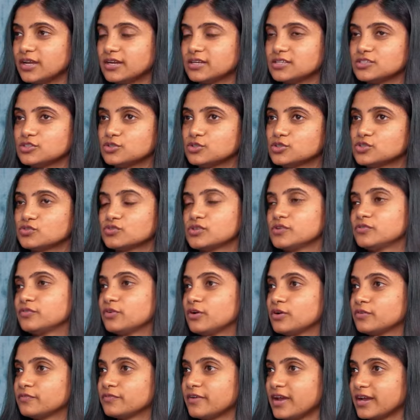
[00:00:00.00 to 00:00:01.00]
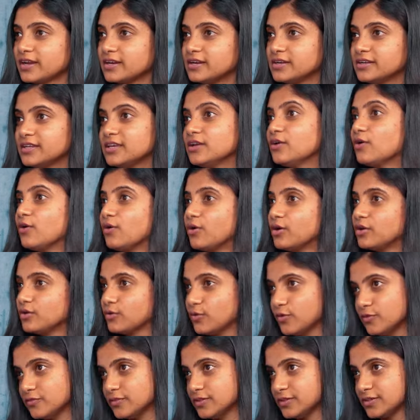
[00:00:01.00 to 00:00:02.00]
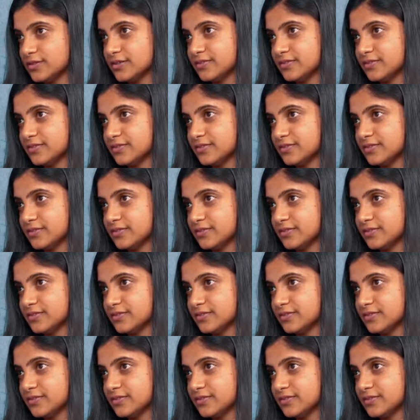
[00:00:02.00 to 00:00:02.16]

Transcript: that is useful for faculty all over